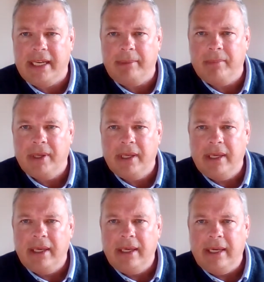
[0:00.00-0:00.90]
team
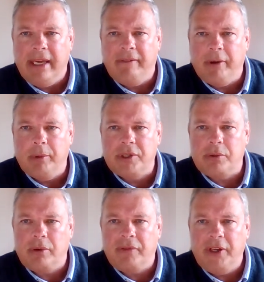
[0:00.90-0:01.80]
if it
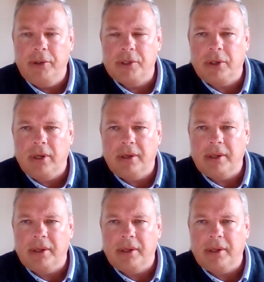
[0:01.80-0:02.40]
was refusal